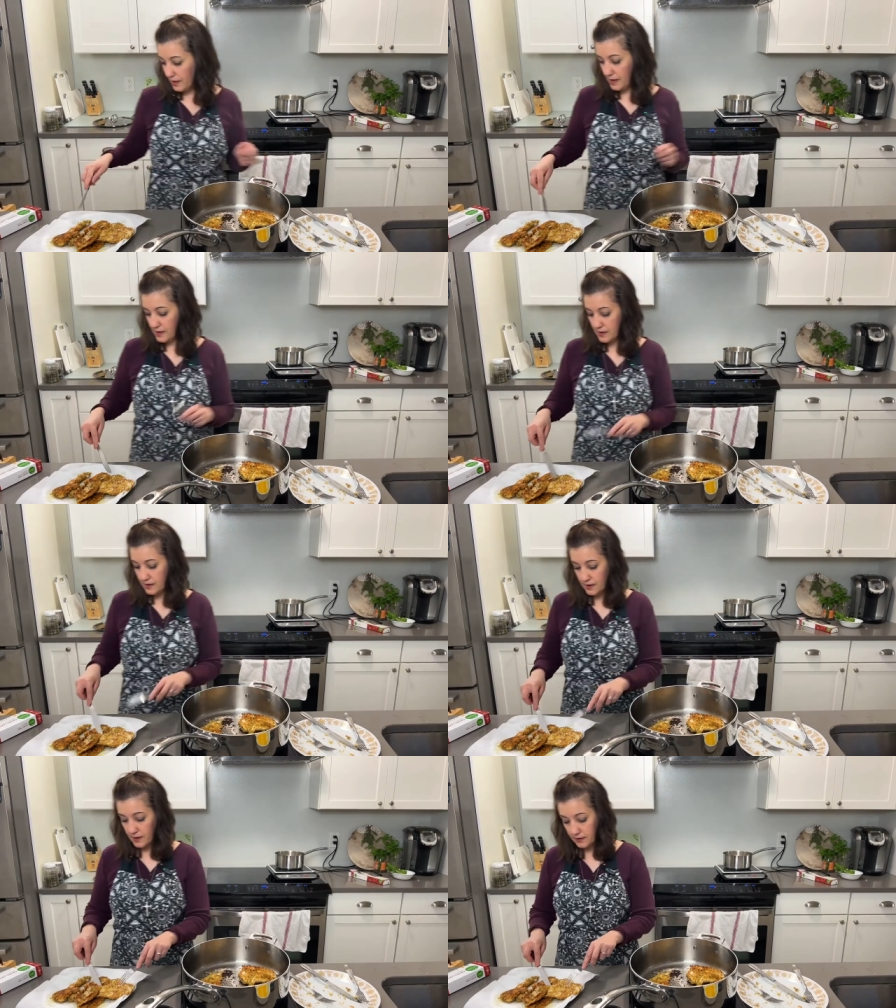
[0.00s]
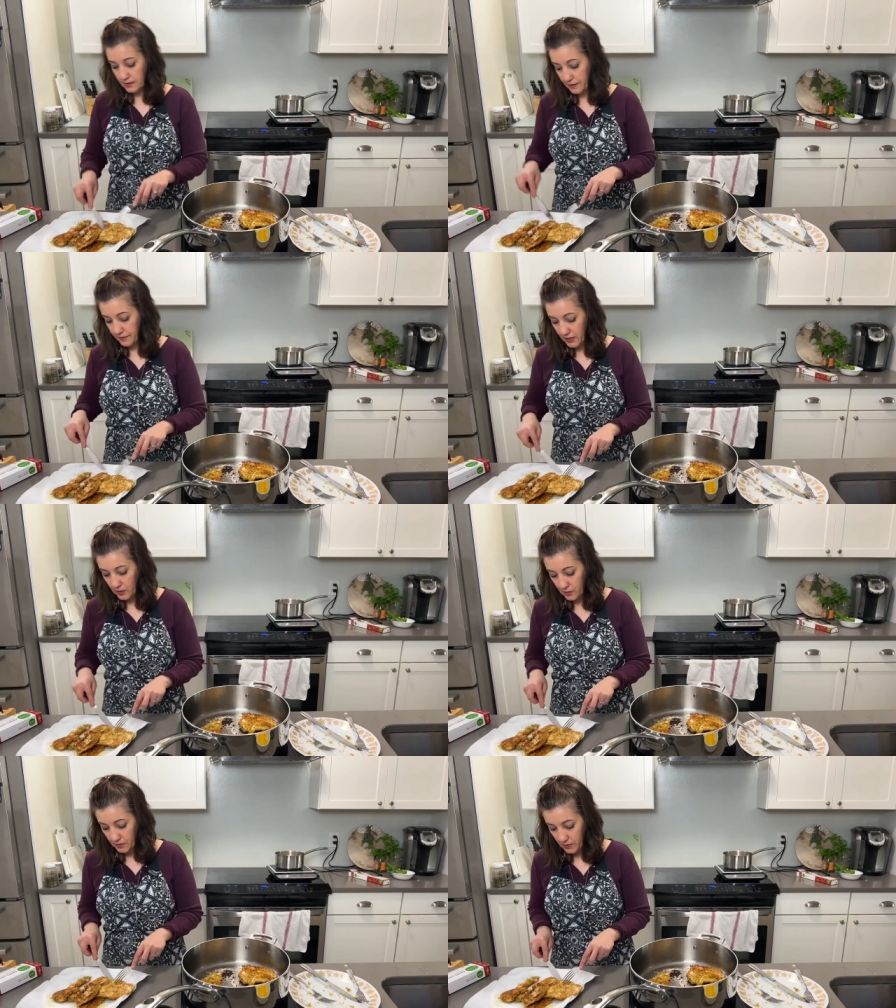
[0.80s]
and uh, I definitely
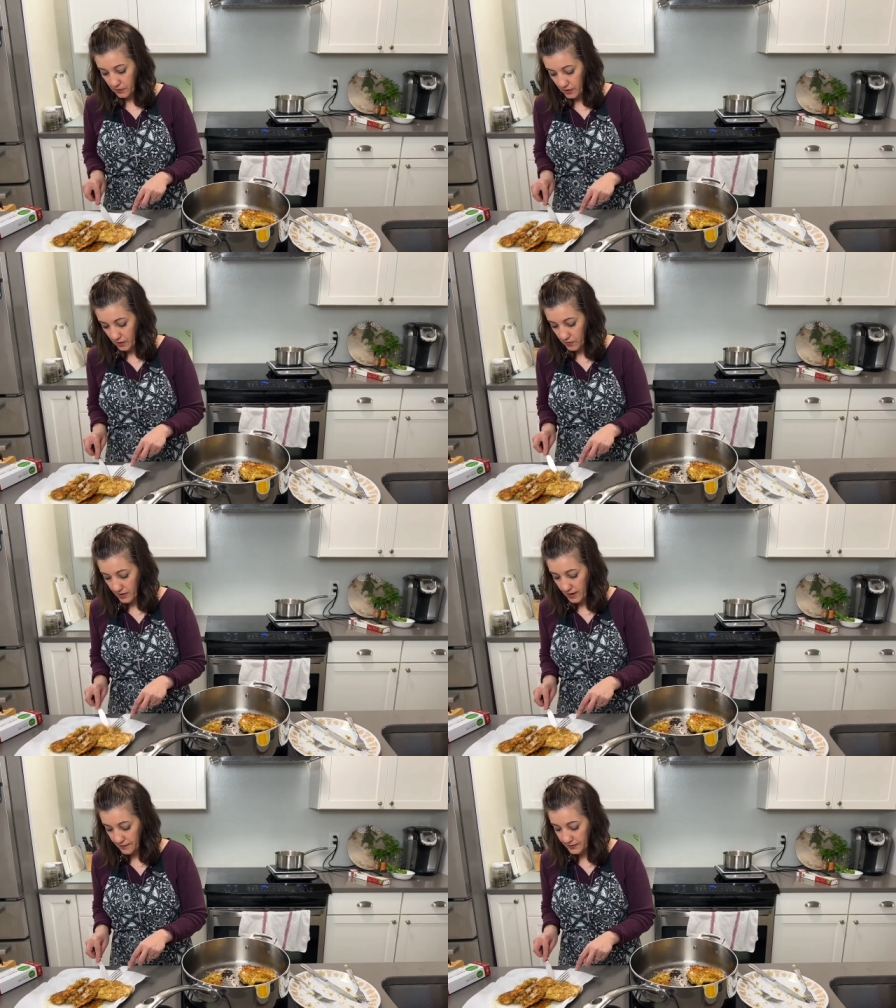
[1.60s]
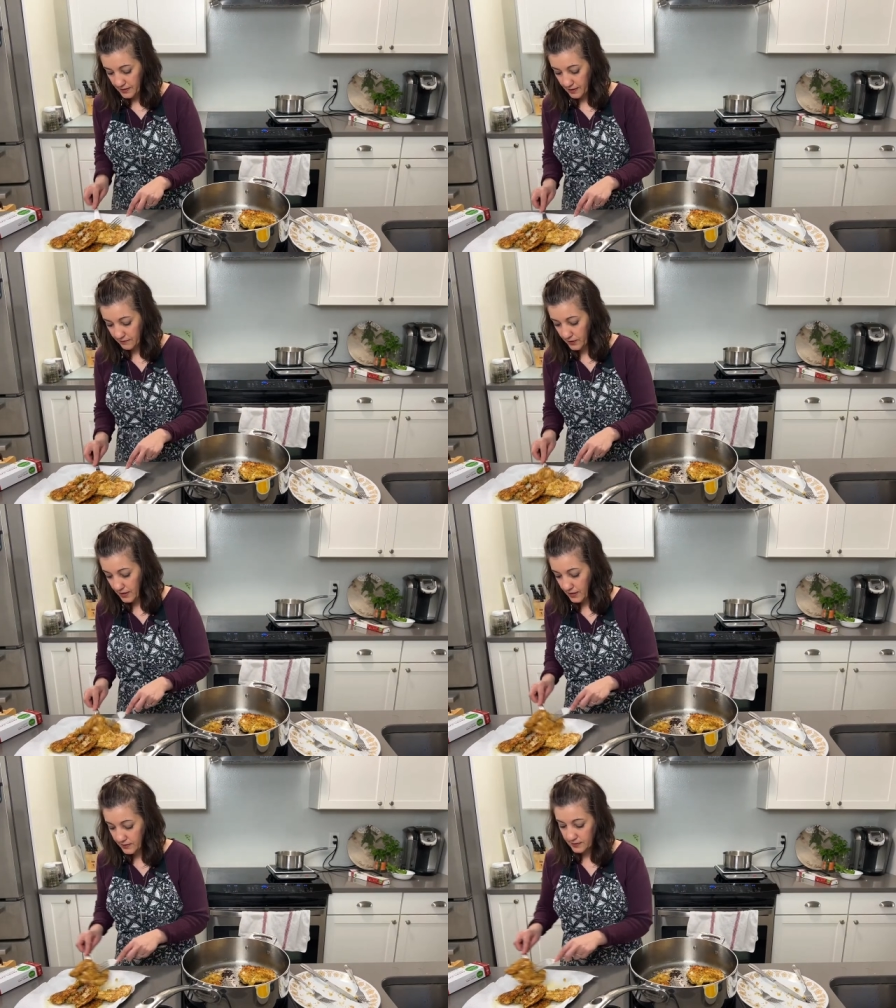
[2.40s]
know I don't want to have to have you
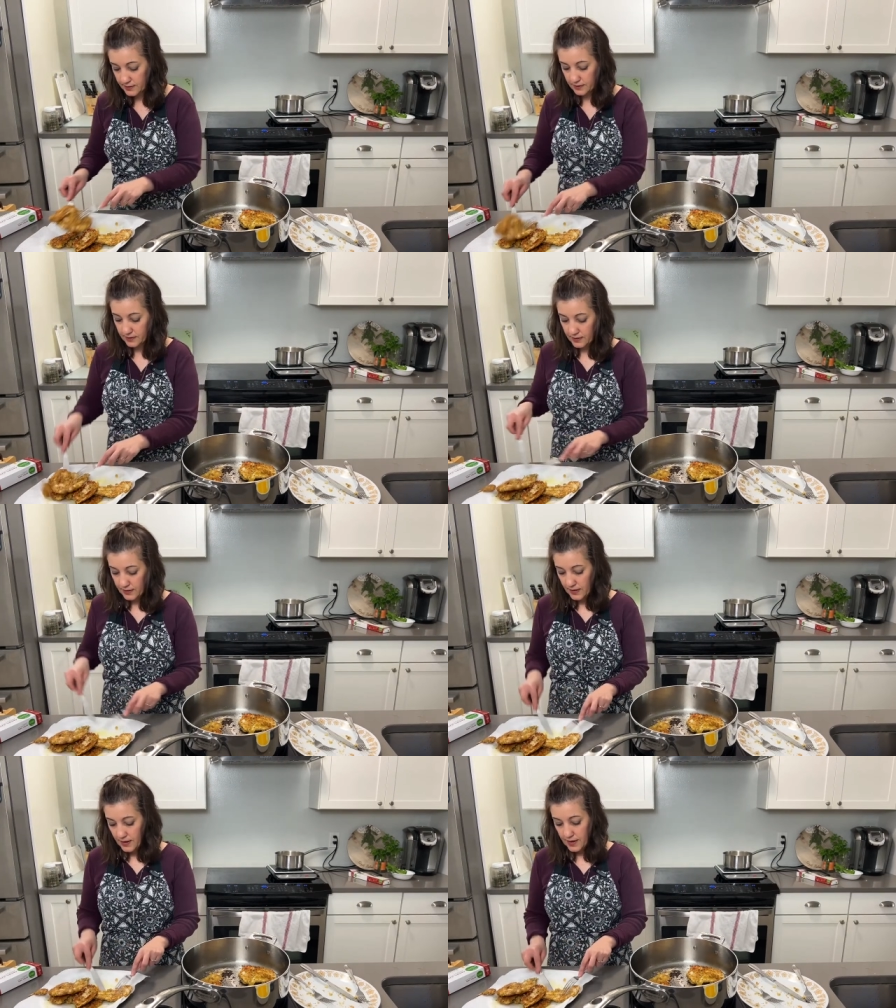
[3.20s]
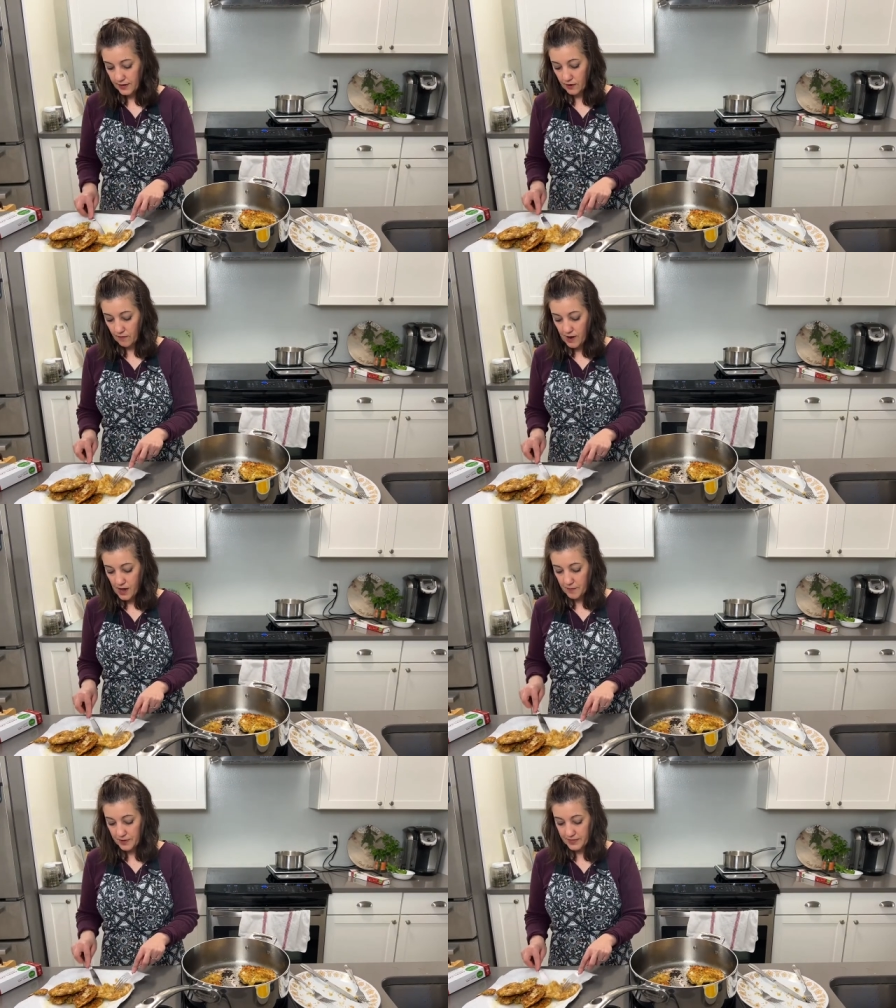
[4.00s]
guys hanging
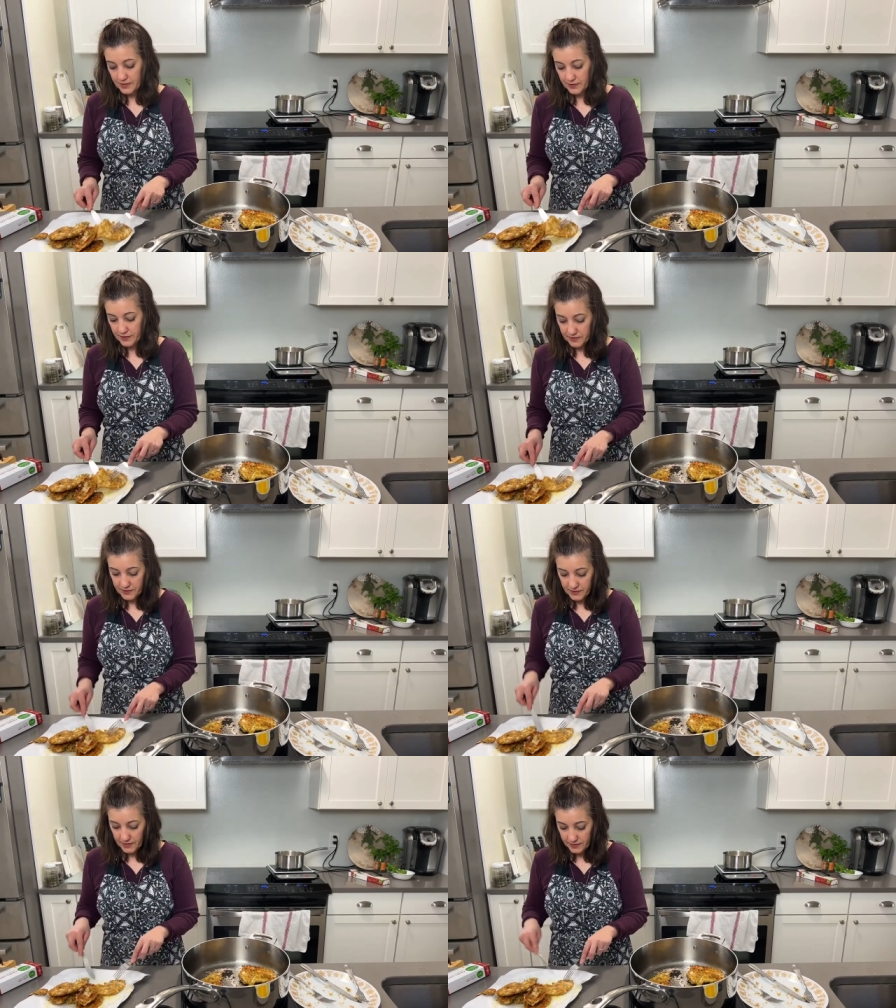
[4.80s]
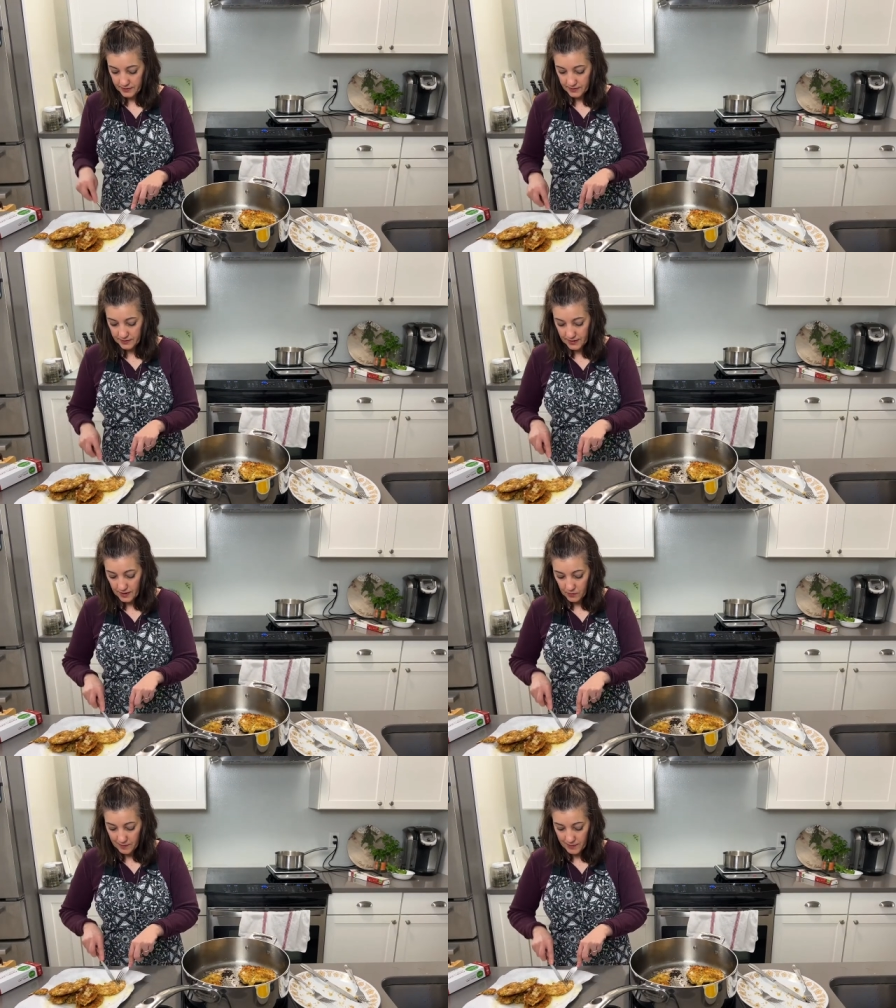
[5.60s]
around, but this is this is
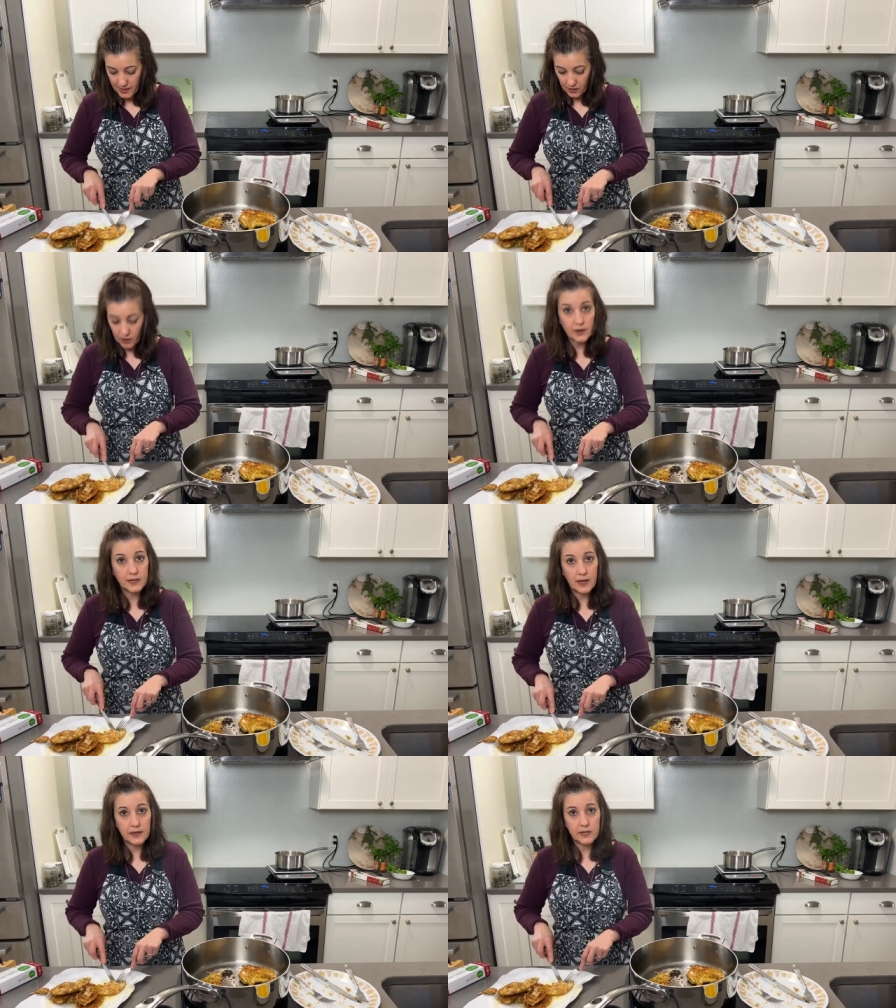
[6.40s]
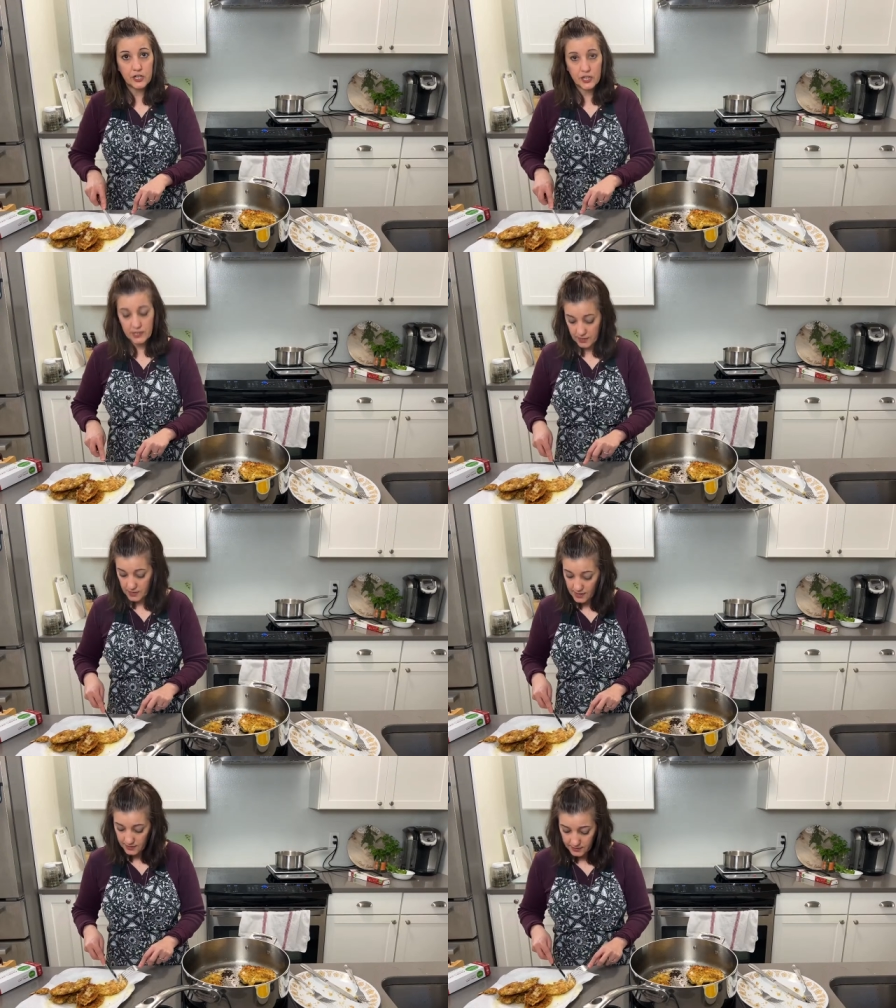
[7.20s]
how we make our Italian chicken
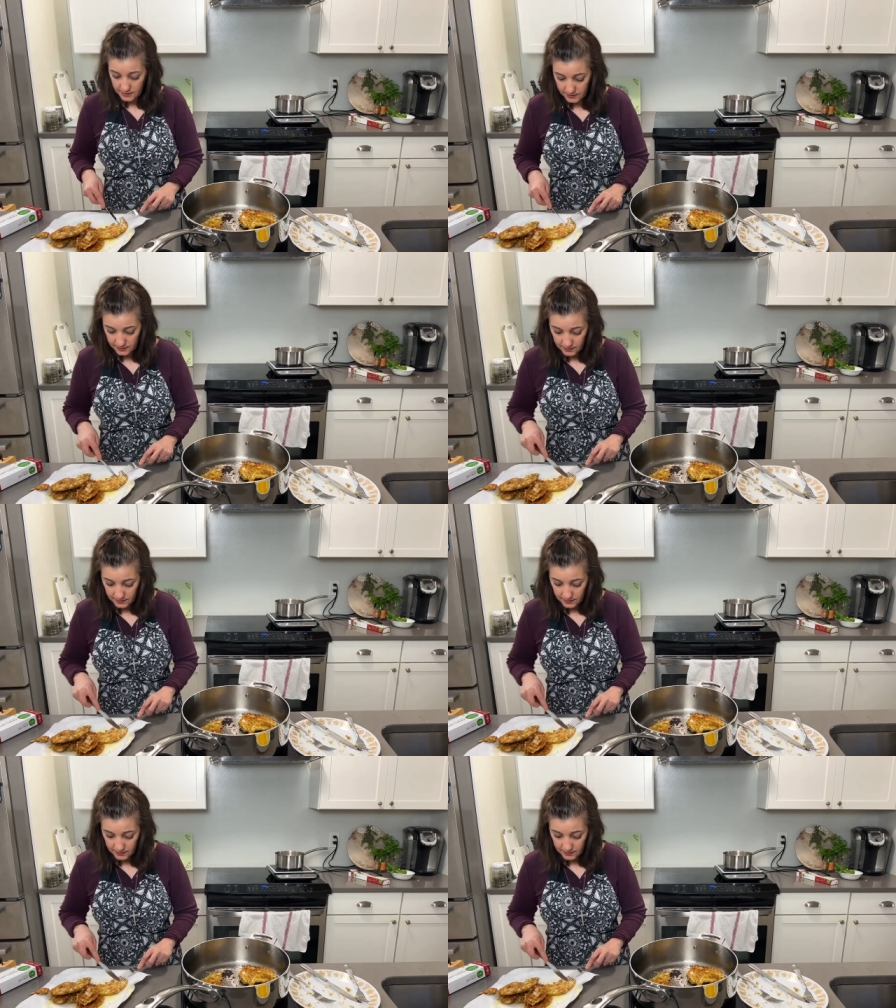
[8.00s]
cutlets.